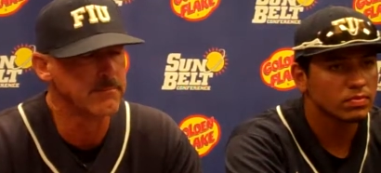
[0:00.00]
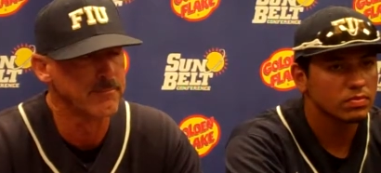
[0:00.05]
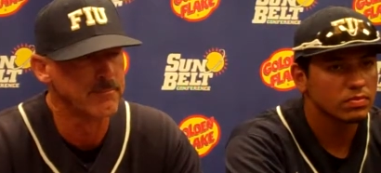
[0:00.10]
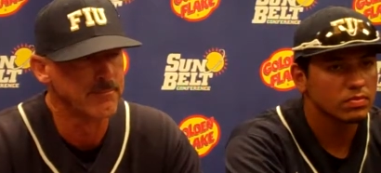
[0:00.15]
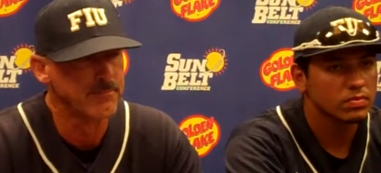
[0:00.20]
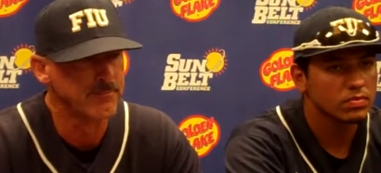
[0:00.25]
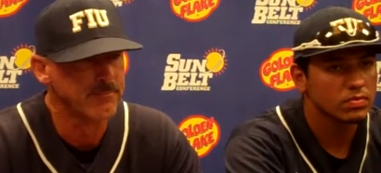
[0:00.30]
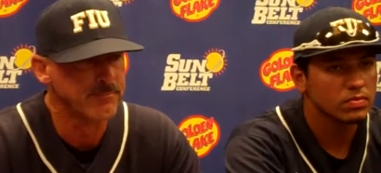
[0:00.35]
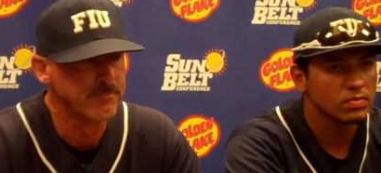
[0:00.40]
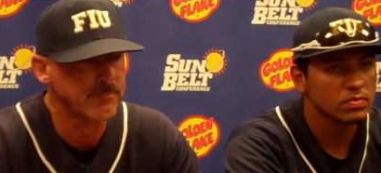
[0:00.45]

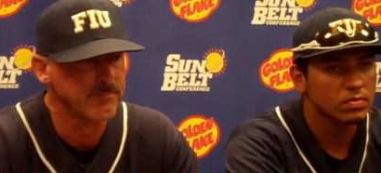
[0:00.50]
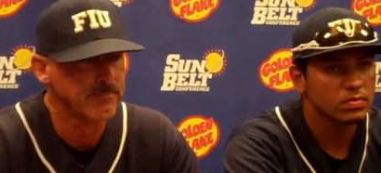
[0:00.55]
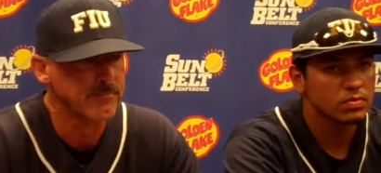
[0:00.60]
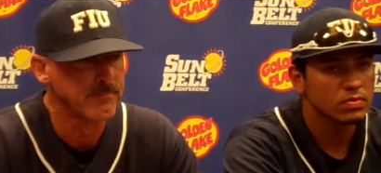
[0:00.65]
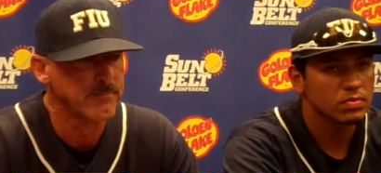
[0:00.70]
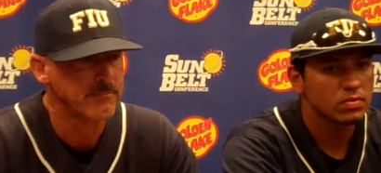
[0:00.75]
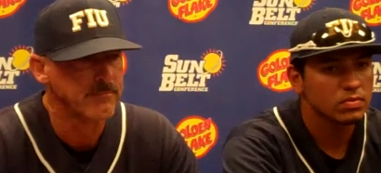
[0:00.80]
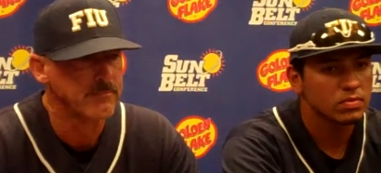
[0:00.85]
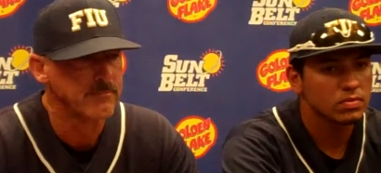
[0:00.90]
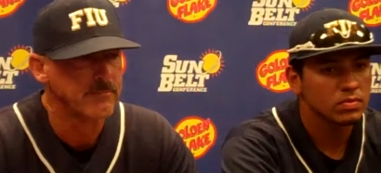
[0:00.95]

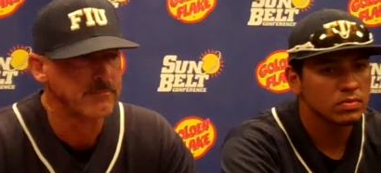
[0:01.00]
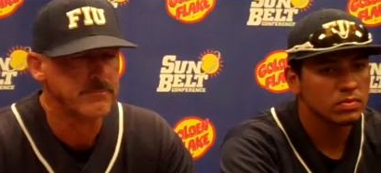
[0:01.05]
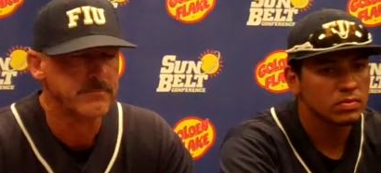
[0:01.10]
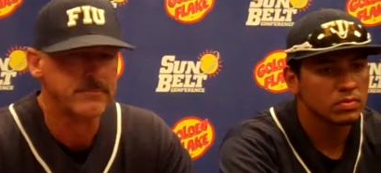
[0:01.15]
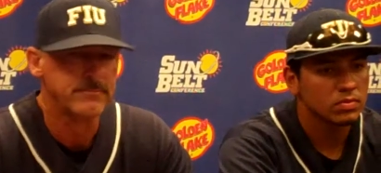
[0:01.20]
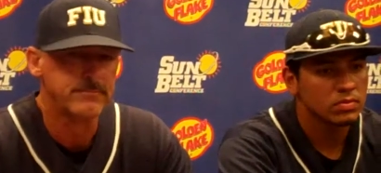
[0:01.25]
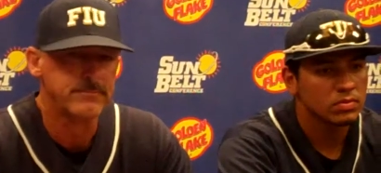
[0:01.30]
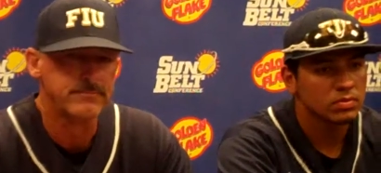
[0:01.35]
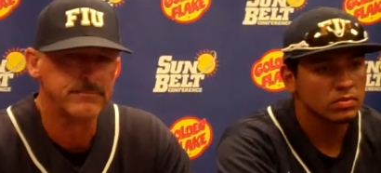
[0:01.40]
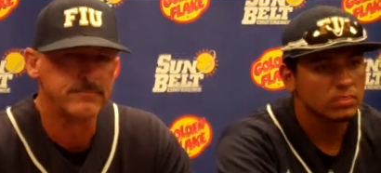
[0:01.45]

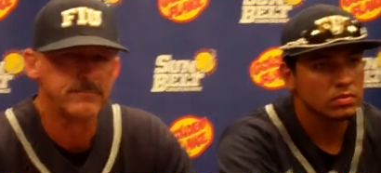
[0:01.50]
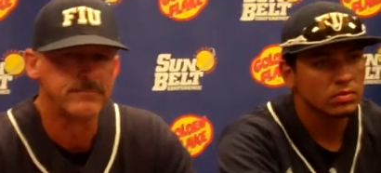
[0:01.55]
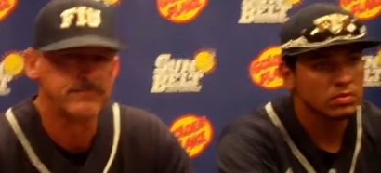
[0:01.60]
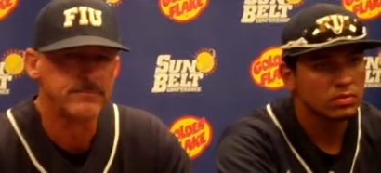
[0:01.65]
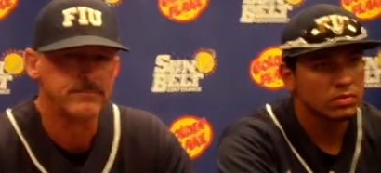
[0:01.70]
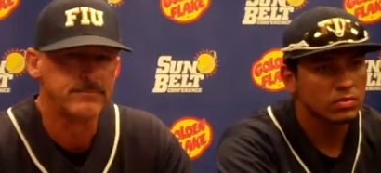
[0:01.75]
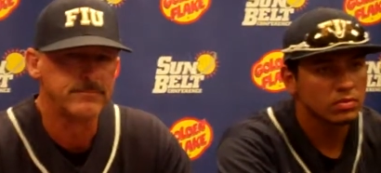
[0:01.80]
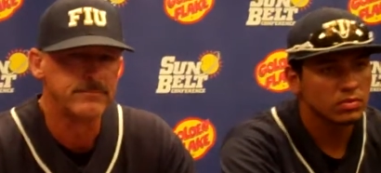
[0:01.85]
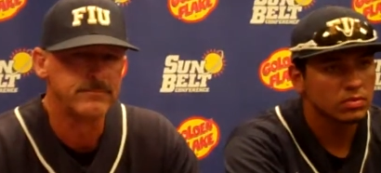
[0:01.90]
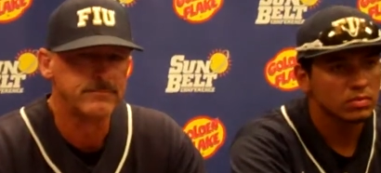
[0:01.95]

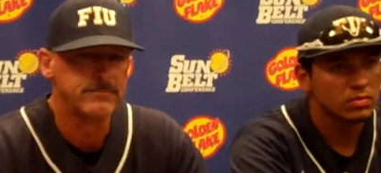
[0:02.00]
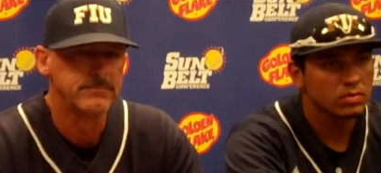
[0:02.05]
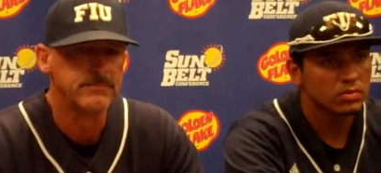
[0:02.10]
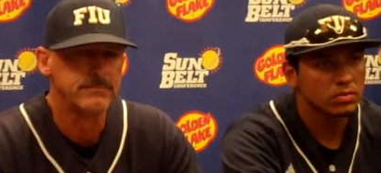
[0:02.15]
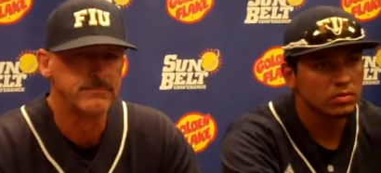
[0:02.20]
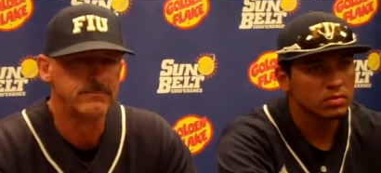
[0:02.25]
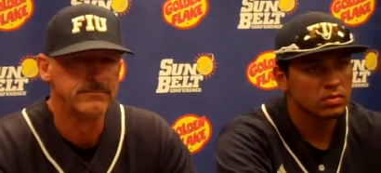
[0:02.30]
[no speech]